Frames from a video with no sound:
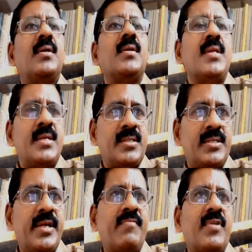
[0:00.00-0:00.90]
Let us
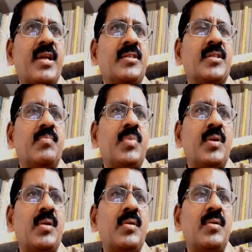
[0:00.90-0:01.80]
take for example,
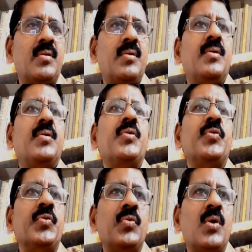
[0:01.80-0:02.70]

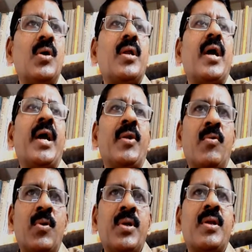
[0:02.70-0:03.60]
you are an
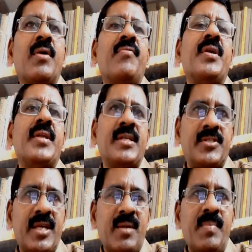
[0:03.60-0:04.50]
owner of a
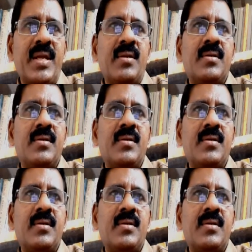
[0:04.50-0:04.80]
textile mill